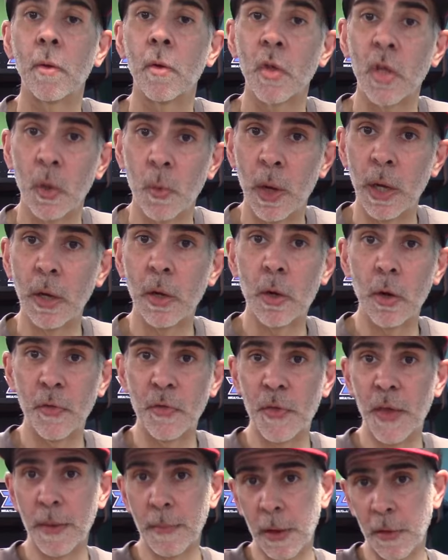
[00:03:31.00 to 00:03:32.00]
So the one good
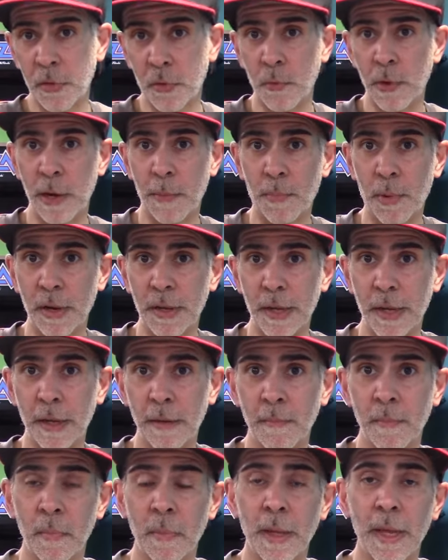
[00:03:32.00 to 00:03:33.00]
thing about three D
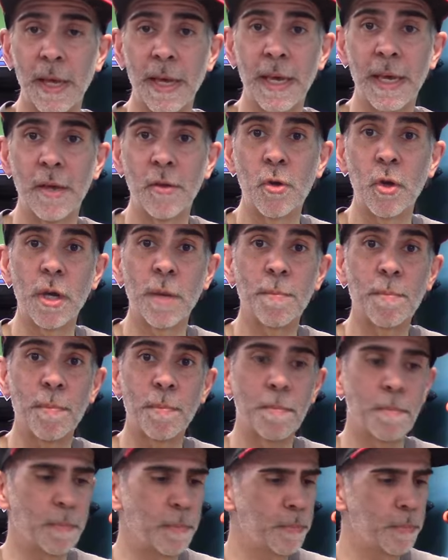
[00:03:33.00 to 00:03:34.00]
printing is you can,
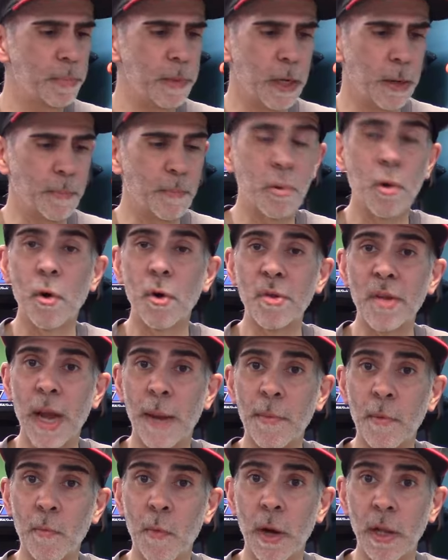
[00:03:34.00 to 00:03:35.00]
you know,
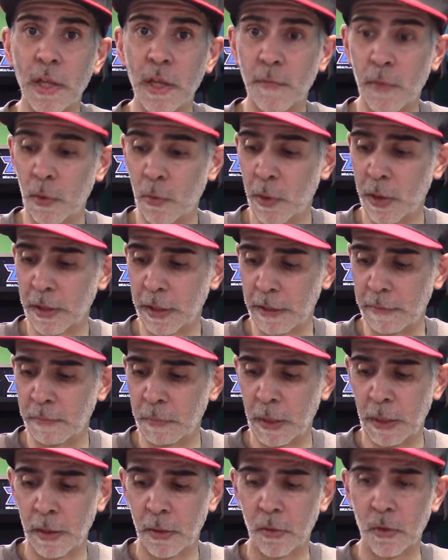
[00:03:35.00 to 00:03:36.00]
prototype them relatively quickly.
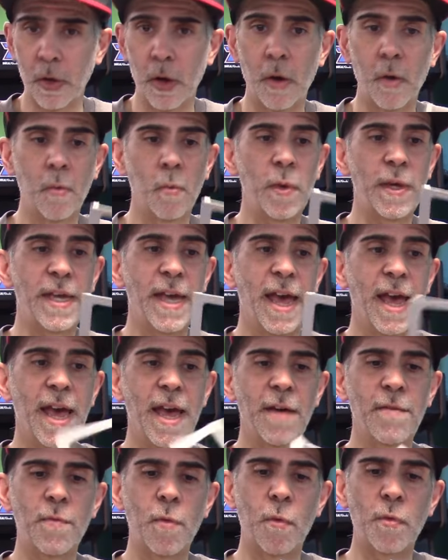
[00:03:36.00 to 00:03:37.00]
So we
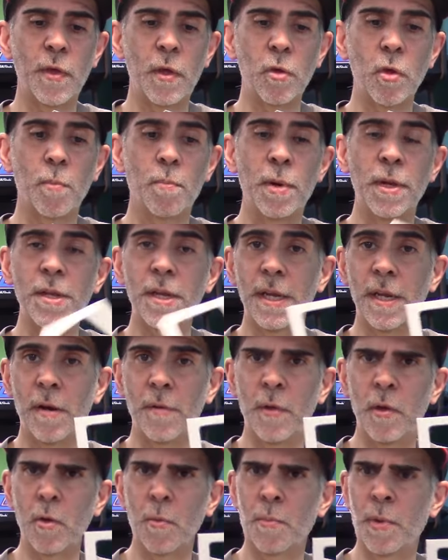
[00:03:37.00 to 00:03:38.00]
have these all printed here,
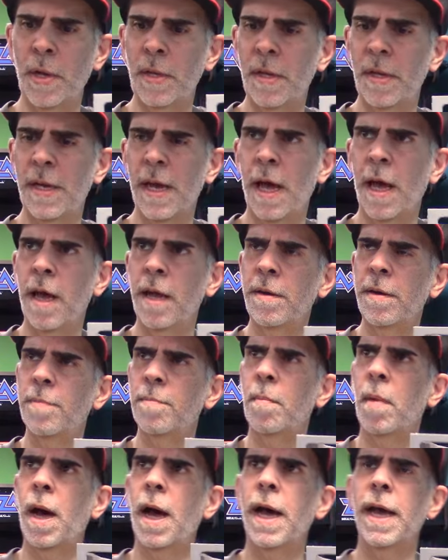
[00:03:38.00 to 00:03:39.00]
and these are printed
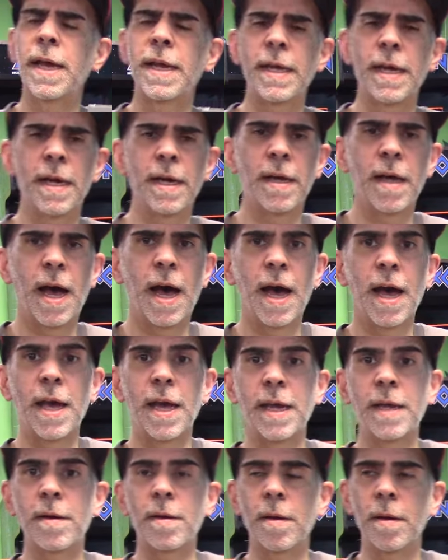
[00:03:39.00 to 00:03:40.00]
on my uh,
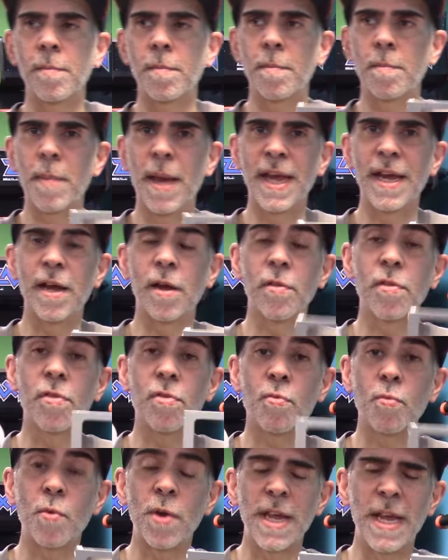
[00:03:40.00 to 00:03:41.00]
iMega
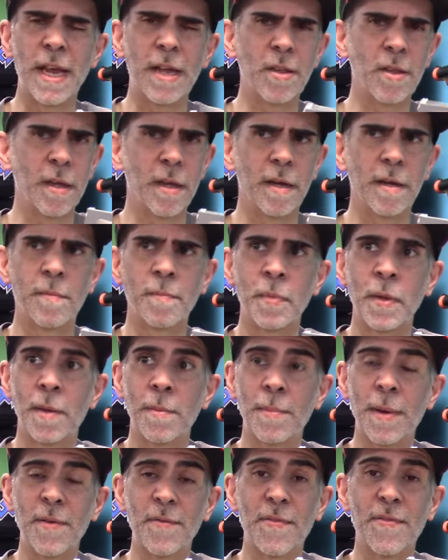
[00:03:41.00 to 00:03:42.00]
three. It's a
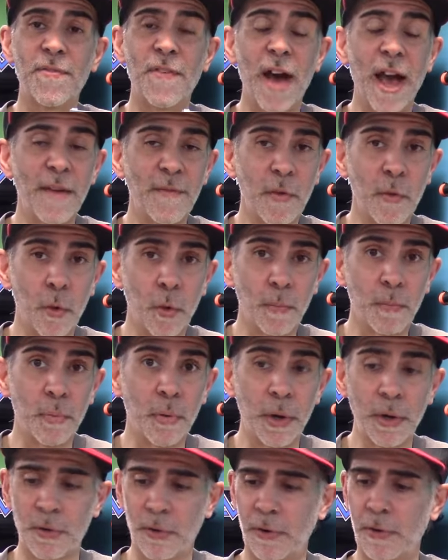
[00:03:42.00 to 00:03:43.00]
about five-year-old
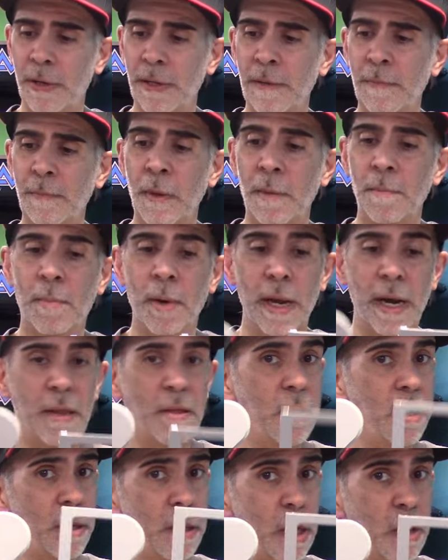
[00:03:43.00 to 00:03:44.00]
printer, but
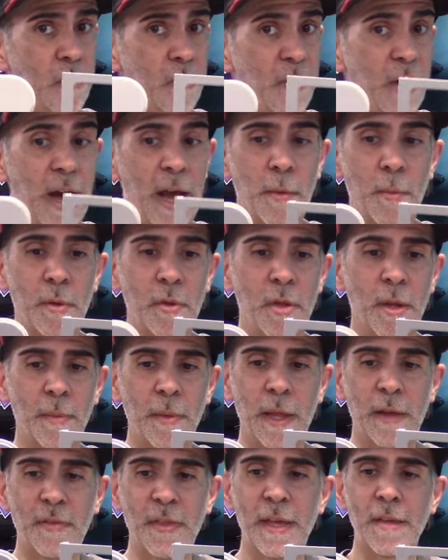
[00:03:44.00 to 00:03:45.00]
it still does fine with
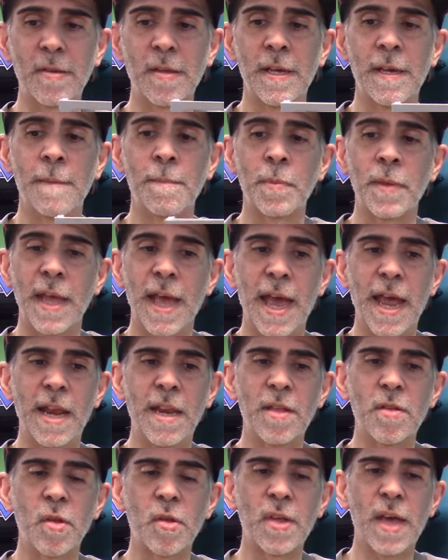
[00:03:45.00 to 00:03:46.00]
something like this.
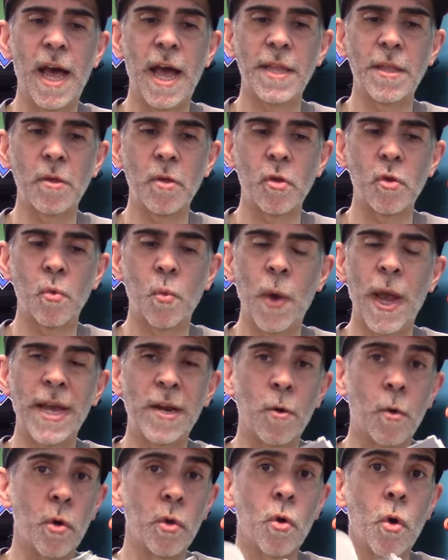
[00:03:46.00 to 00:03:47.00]
And it's designed in such a way
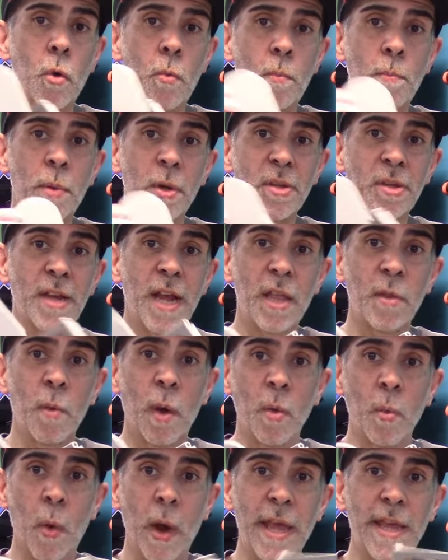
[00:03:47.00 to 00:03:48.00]
it can only go put together
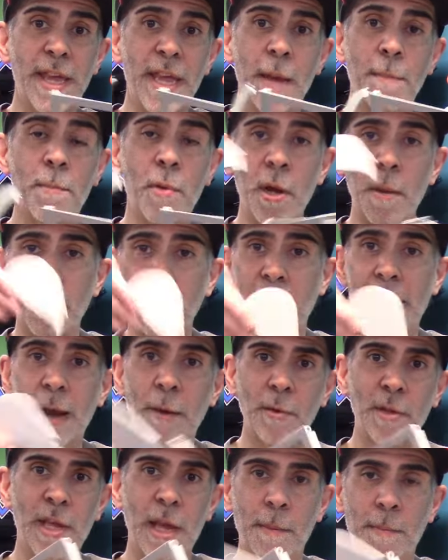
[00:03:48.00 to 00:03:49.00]
one way. You can't put it
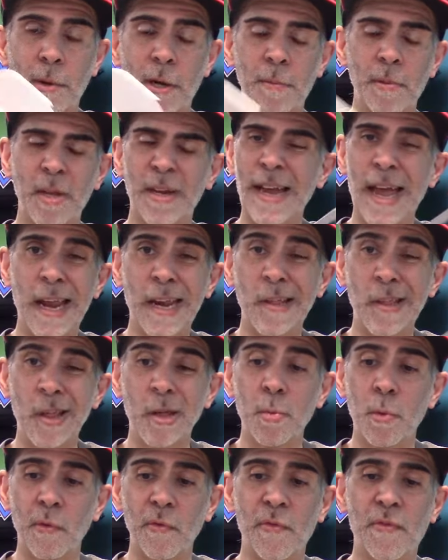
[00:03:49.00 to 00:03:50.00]
backwards, can't put it upside down. It
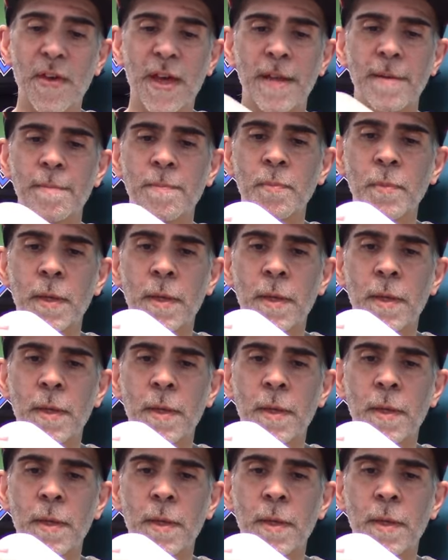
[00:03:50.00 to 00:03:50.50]
just won't fit.